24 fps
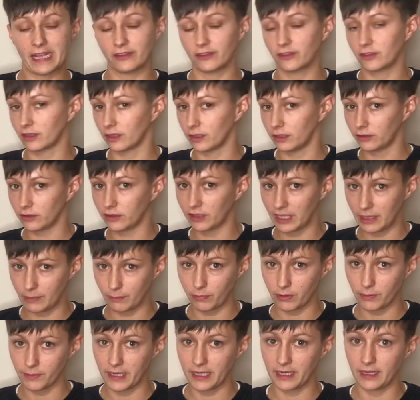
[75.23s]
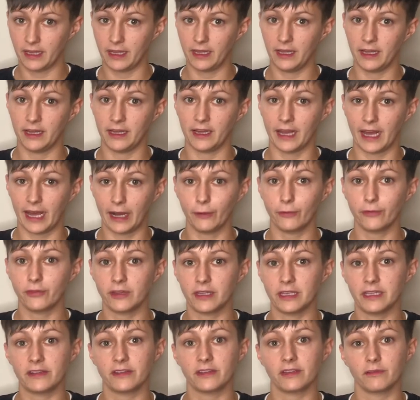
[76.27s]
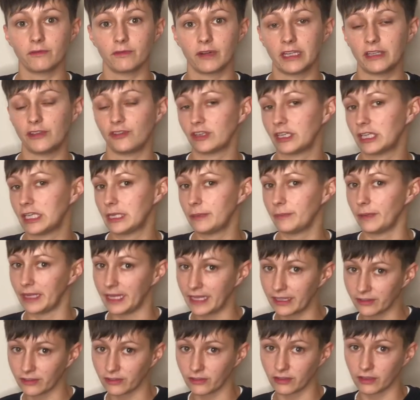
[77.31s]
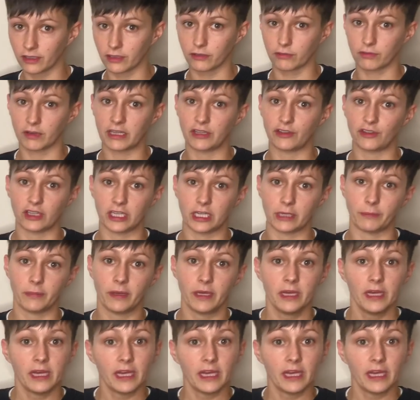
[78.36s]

start to implement a healthy eating regime and exercise regime,